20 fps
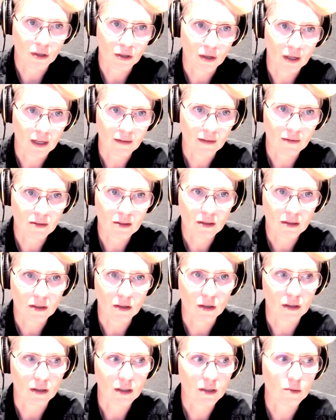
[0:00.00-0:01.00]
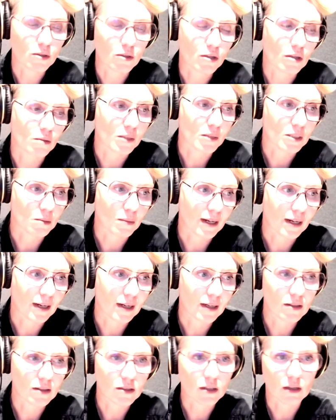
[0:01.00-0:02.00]
alternatives, consumer
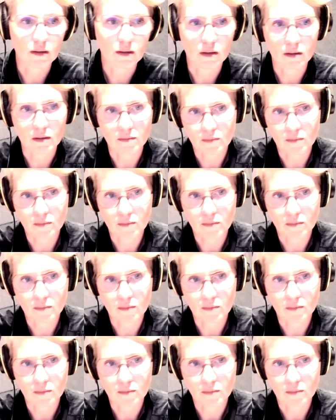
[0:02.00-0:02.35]
demand,